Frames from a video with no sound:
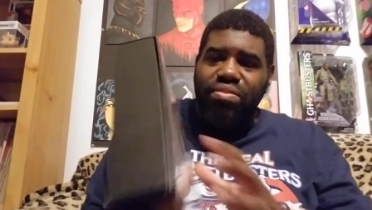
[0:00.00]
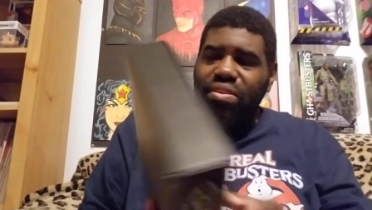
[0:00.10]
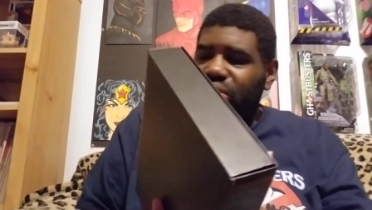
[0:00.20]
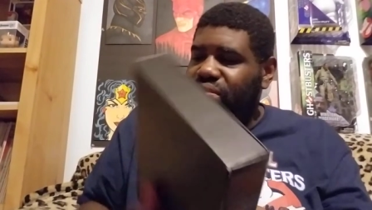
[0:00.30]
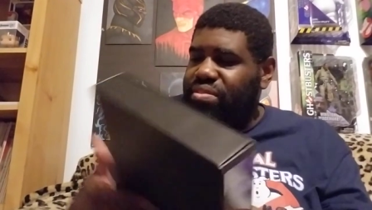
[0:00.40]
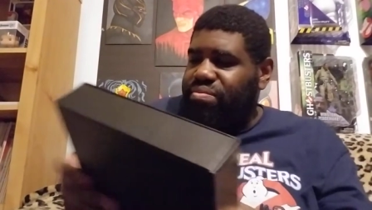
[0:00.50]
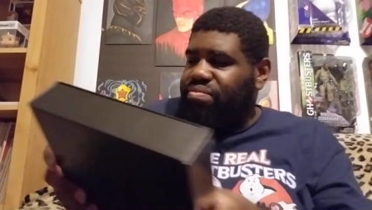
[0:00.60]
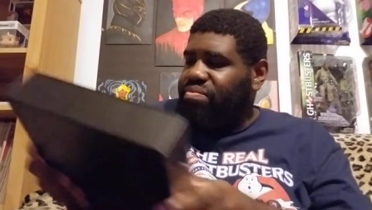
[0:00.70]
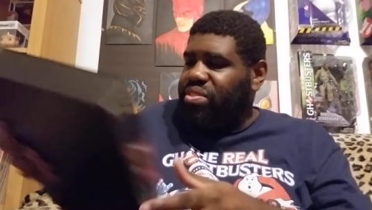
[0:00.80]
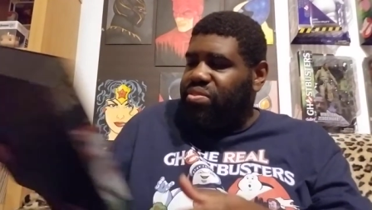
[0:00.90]
awesome.
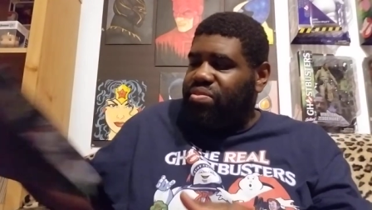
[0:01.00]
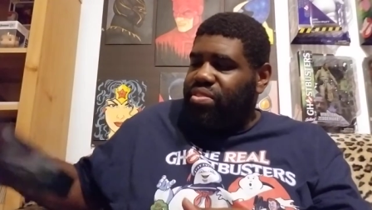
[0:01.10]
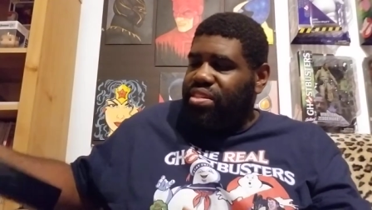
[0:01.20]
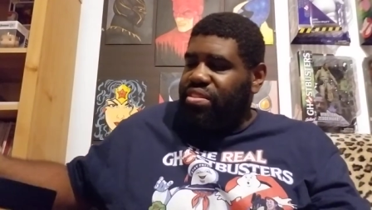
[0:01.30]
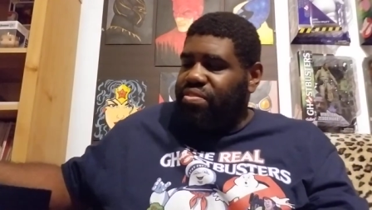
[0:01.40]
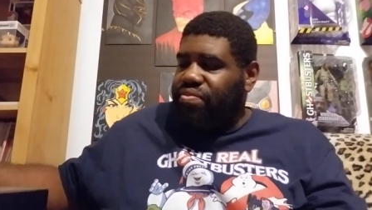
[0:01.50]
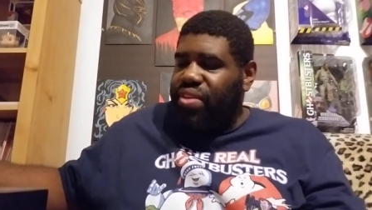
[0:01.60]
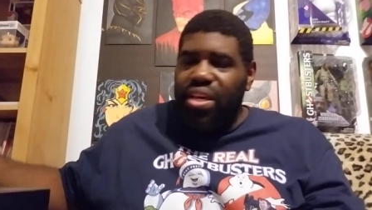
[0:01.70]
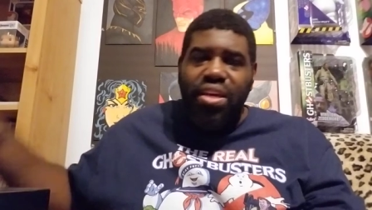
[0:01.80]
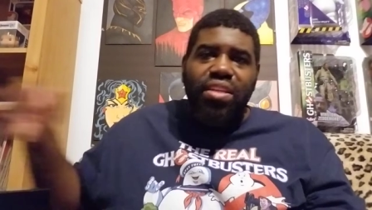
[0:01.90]
You know, Steve
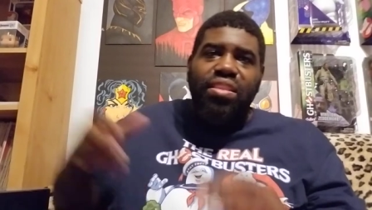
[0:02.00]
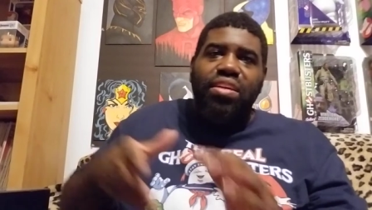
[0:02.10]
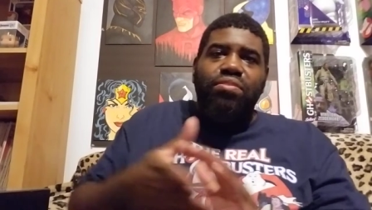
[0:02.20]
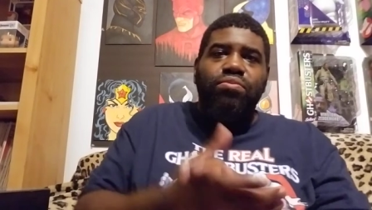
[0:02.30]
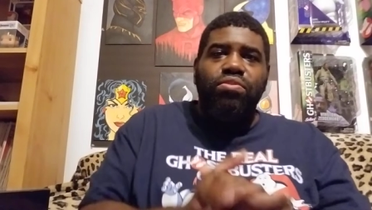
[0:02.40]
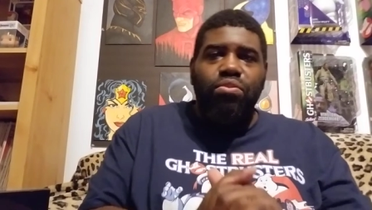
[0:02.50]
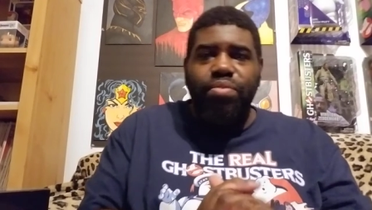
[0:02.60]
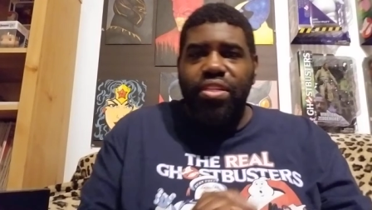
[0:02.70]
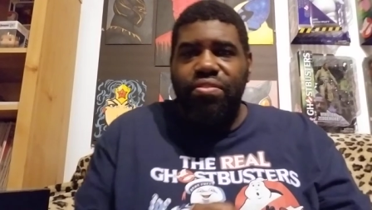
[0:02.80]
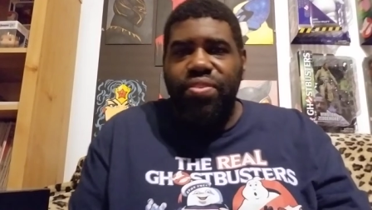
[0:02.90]
Thank you so
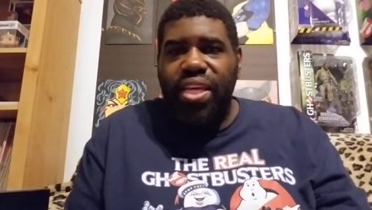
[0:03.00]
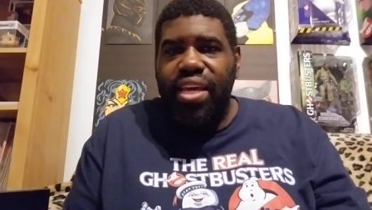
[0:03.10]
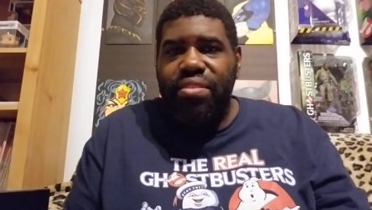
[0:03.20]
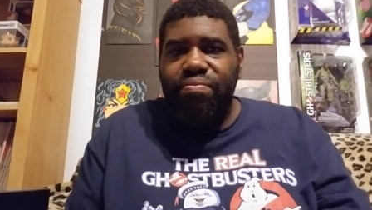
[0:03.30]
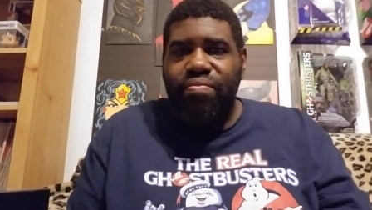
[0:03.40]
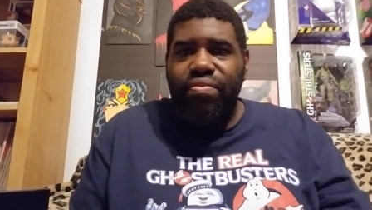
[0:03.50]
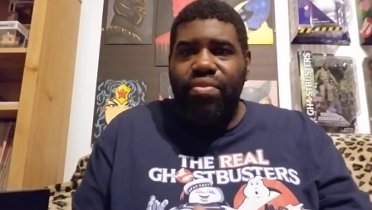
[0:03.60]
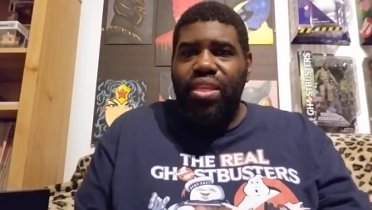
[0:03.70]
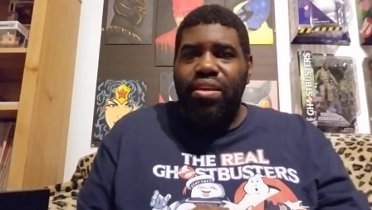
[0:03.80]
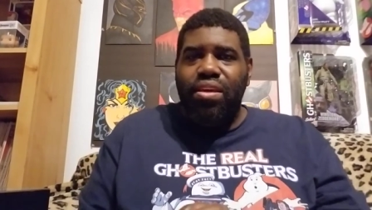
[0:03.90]
much for that.
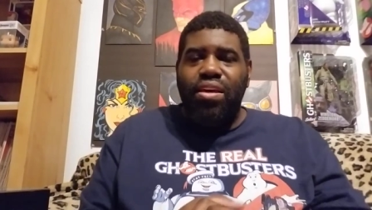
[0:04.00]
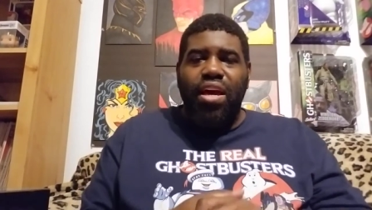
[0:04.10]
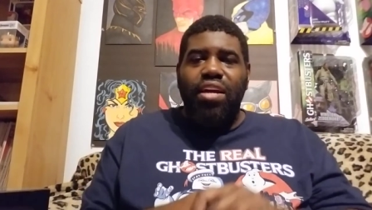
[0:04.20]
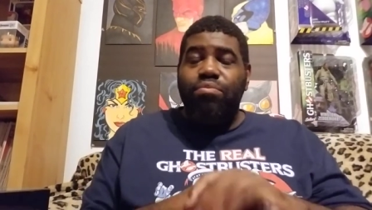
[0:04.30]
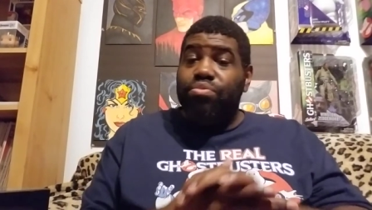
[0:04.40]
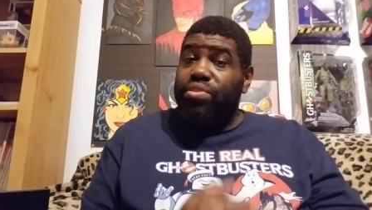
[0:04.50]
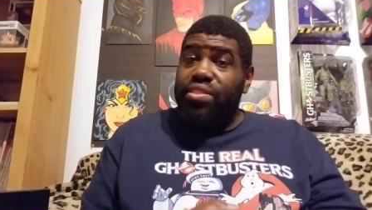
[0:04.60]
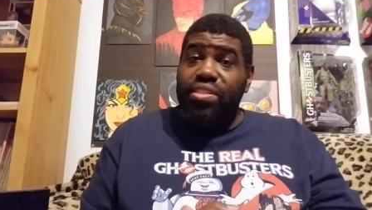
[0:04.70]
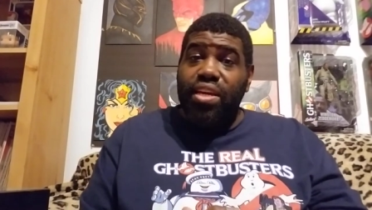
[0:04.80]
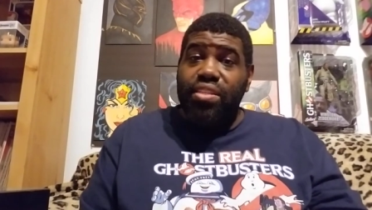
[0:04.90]
I
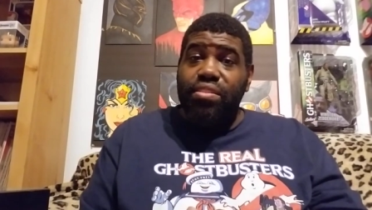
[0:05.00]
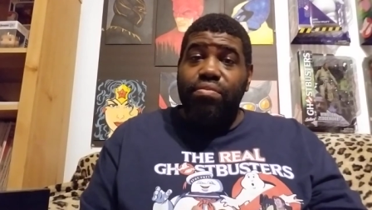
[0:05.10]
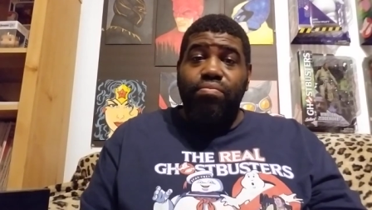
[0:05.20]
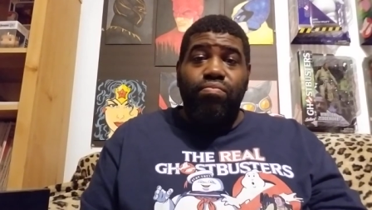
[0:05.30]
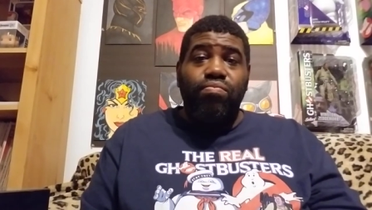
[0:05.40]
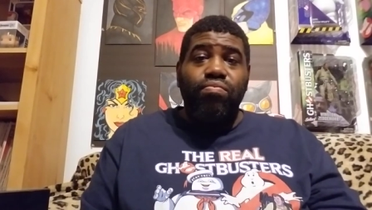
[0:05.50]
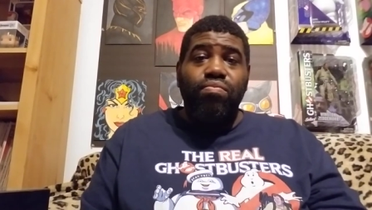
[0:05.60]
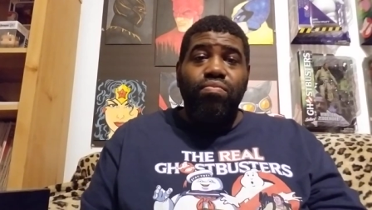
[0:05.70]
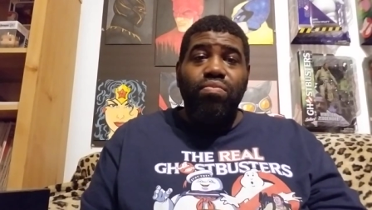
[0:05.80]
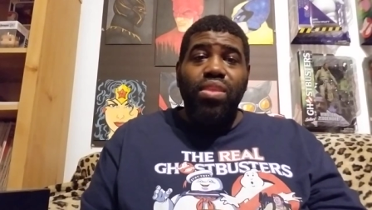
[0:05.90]
appreciate it.
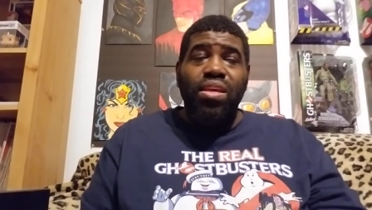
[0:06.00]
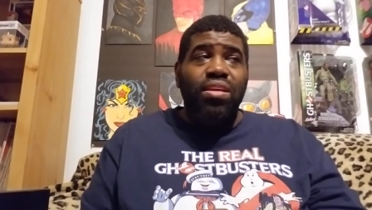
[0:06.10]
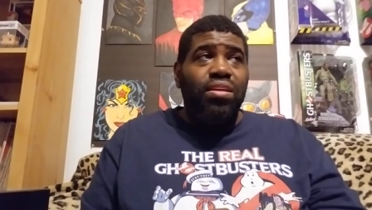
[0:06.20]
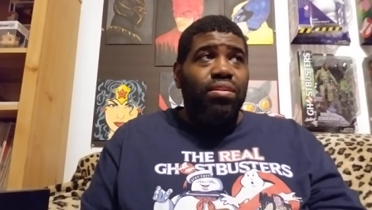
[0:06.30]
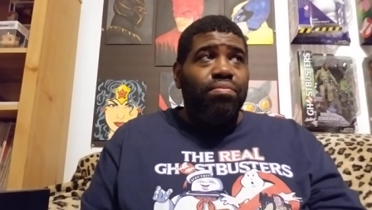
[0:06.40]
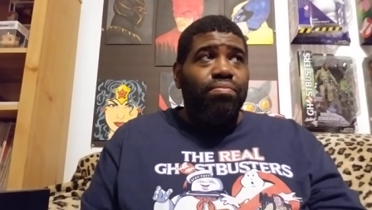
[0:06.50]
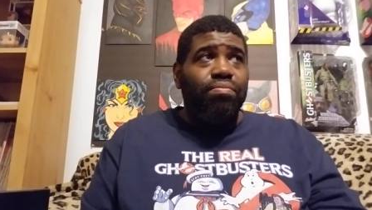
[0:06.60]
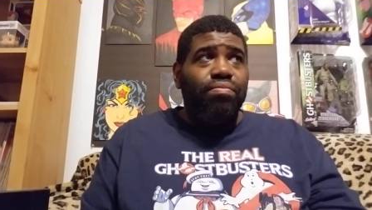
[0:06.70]
Um,